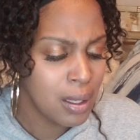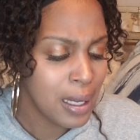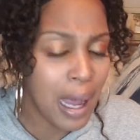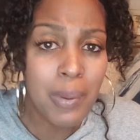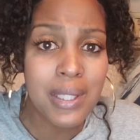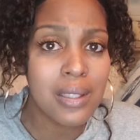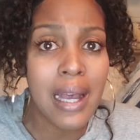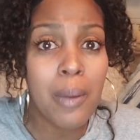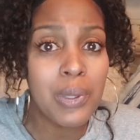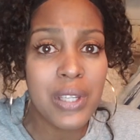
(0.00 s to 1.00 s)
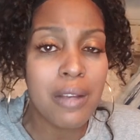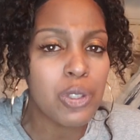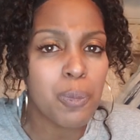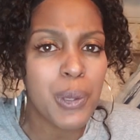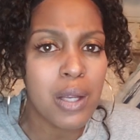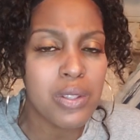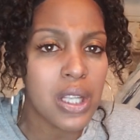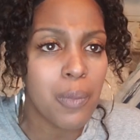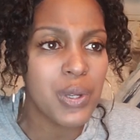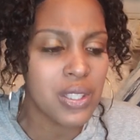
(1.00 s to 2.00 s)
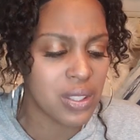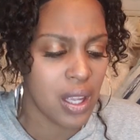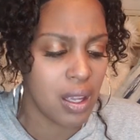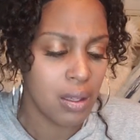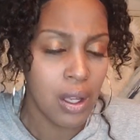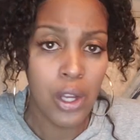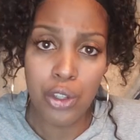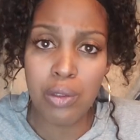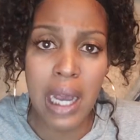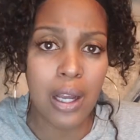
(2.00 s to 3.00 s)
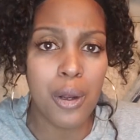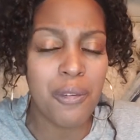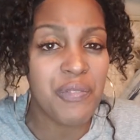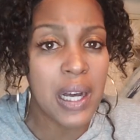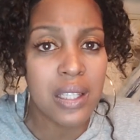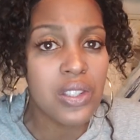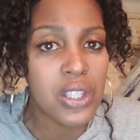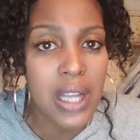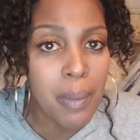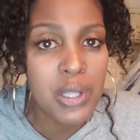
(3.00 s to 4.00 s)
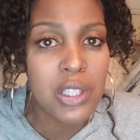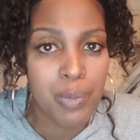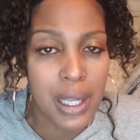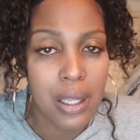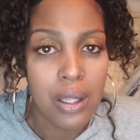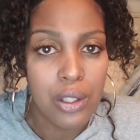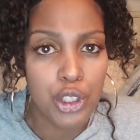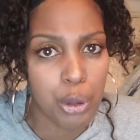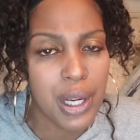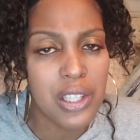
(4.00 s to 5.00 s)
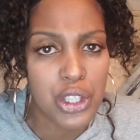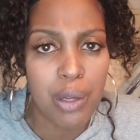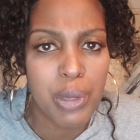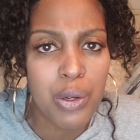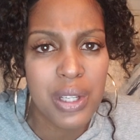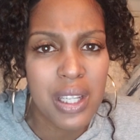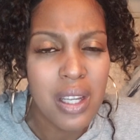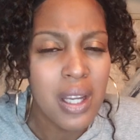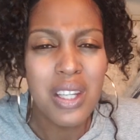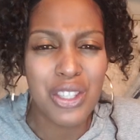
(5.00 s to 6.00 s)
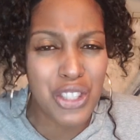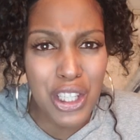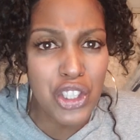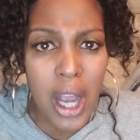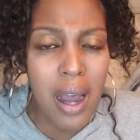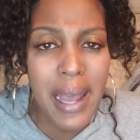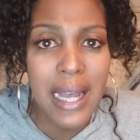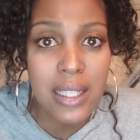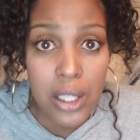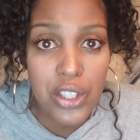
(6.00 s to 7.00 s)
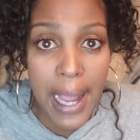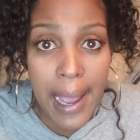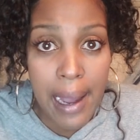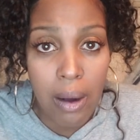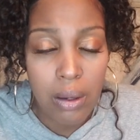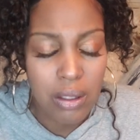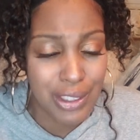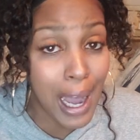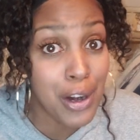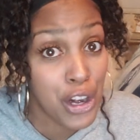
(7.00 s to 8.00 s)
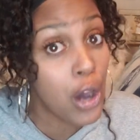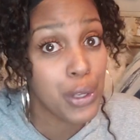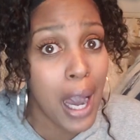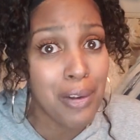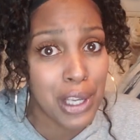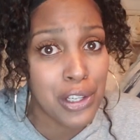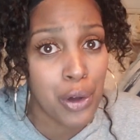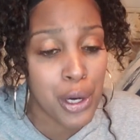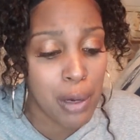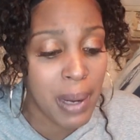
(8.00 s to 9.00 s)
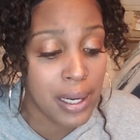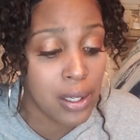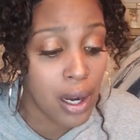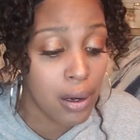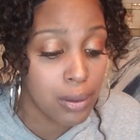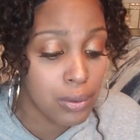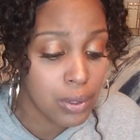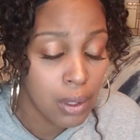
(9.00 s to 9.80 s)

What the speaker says: I was glad when Dave Chappelle said what he said. You're not gonna fucking summons me, trans community. Sit y'all asses down. Y'all know y'all getting on everybody's nerves.